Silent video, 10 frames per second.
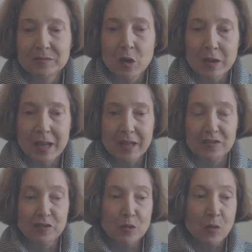Okay,
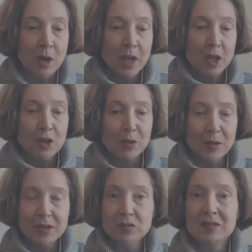so you're
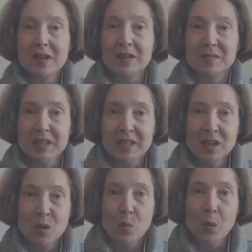going to tell me
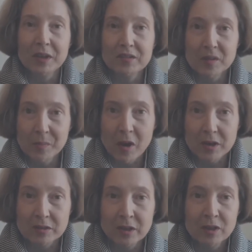what is the
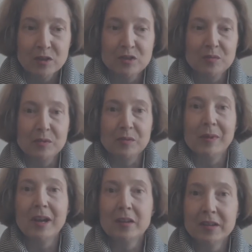point to put a
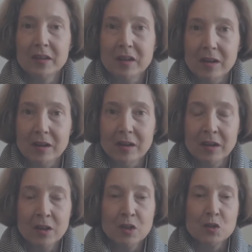buyer in a car,
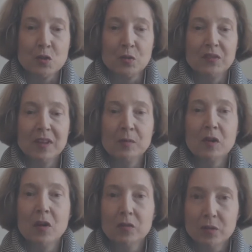show them a
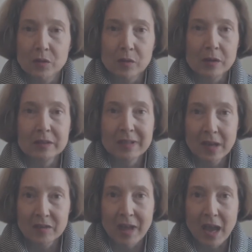condo or a
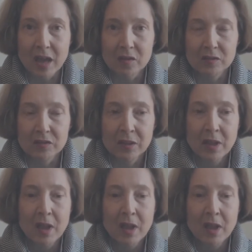townhouse,